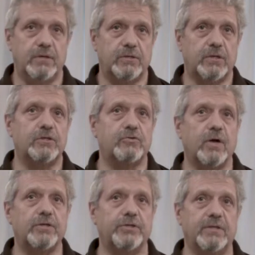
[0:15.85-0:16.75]

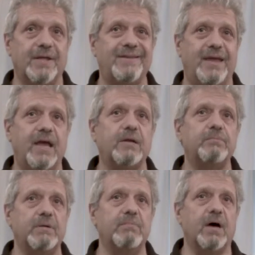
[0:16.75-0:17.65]
construction that can
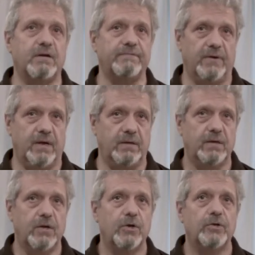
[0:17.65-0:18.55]
be modified
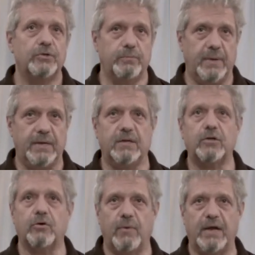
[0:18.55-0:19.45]
to make it
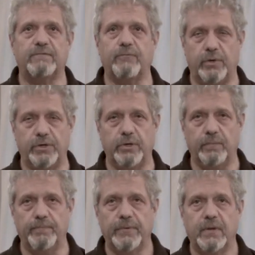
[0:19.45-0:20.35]
correct for you.
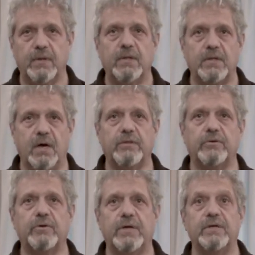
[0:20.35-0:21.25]
The
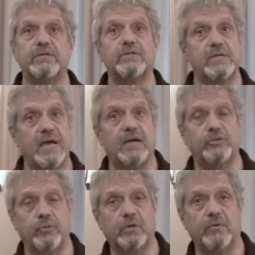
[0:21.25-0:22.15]
other is the
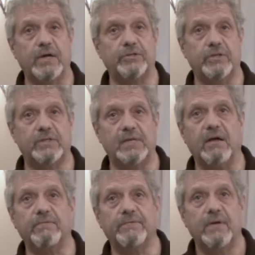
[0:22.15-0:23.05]
actual correction
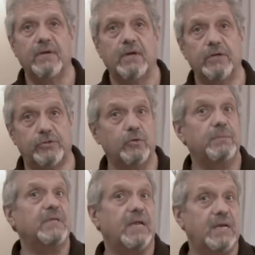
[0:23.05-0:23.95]
itself,
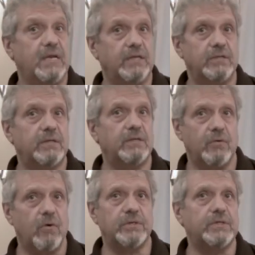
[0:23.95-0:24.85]
assuming that it needs it, and
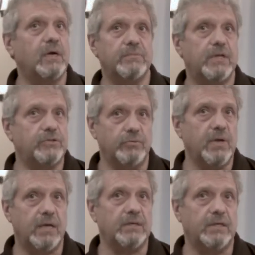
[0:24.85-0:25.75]
there are some that do
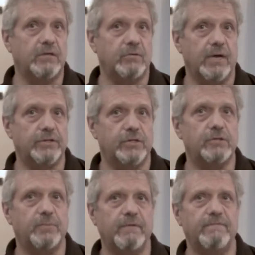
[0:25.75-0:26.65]
not need
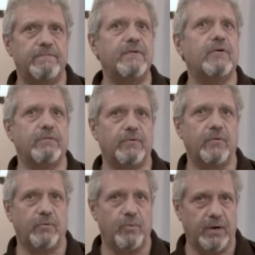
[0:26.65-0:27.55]
corrections, but very,
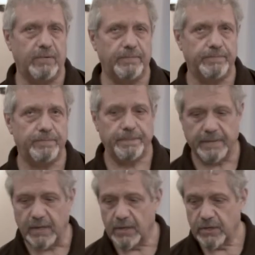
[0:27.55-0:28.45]
very rare.
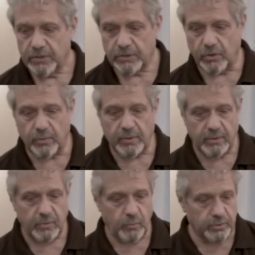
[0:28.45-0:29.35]
So
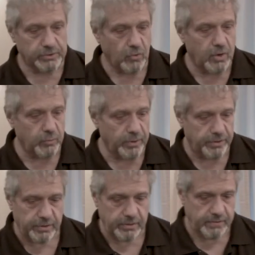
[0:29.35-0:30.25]
we'll start with